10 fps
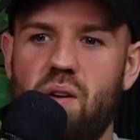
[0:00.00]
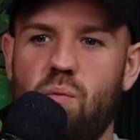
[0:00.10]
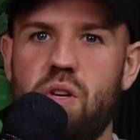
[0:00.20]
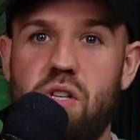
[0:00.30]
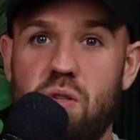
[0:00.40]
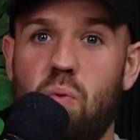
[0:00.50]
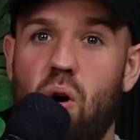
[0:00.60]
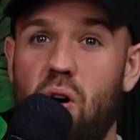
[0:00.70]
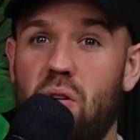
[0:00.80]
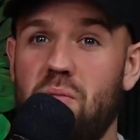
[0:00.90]
which is
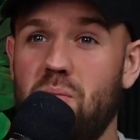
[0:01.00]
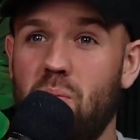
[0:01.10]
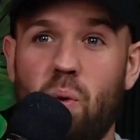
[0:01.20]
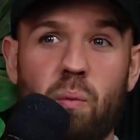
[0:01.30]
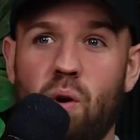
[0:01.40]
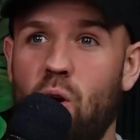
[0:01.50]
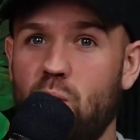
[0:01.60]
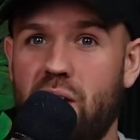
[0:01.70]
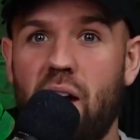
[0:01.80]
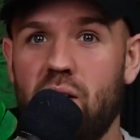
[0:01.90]
what we were all
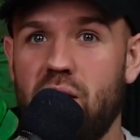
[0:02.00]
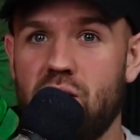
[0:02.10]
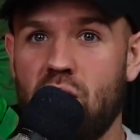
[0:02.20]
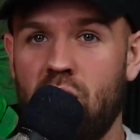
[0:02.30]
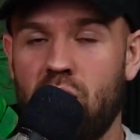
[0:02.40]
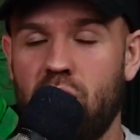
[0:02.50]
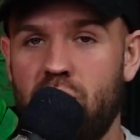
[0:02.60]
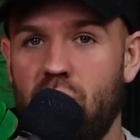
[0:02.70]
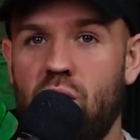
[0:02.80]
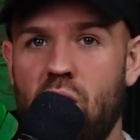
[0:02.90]
telling each other to
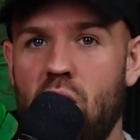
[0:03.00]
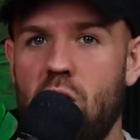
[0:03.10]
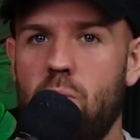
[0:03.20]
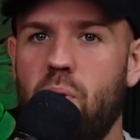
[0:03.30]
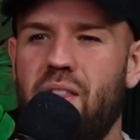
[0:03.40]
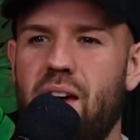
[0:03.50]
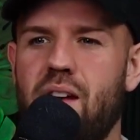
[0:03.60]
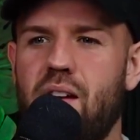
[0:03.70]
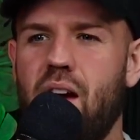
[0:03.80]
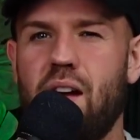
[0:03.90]
do. But
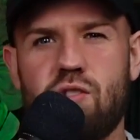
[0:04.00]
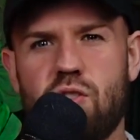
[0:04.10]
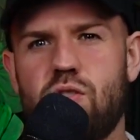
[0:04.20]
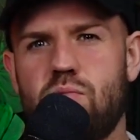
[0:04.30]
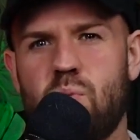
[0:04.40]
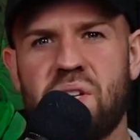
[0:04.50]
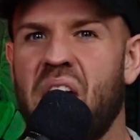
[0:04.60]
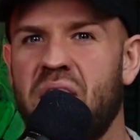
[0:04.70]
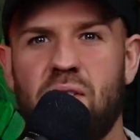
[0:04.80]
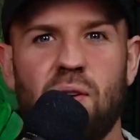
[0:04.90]
then it just was
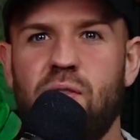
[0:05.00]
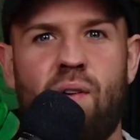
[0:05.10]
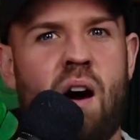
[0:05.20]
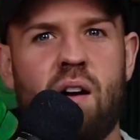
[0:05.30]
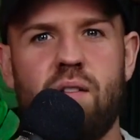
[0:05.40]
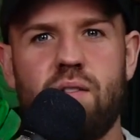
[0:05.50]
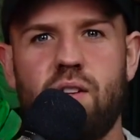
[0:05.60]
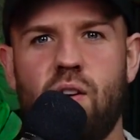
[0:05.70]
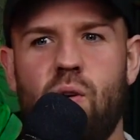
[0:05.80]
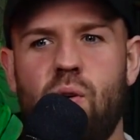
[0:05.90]
getting too far,
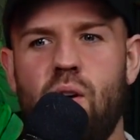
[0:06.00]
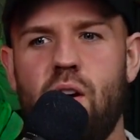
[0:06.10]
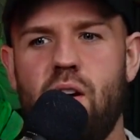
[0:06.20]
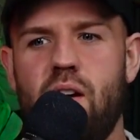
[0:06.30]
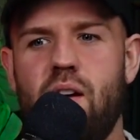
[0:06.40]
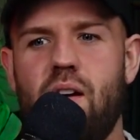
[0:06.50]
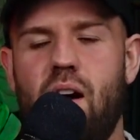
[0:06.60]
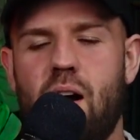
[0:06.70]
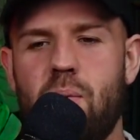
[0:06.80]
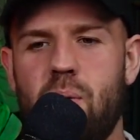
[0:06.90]
you know.
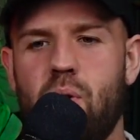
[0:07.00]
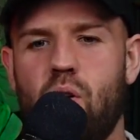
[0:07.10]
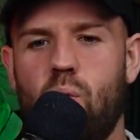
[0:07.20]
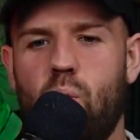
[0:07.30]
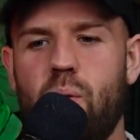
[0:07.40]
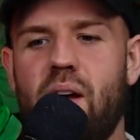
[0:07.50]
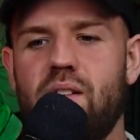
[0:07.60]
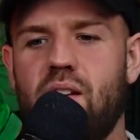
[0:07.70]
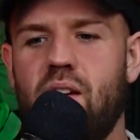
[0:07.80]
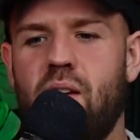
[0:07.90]
I remember we
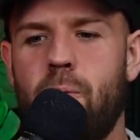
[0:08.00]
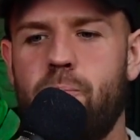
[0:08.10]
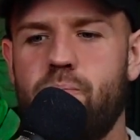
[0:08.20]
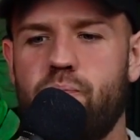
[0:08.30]
went to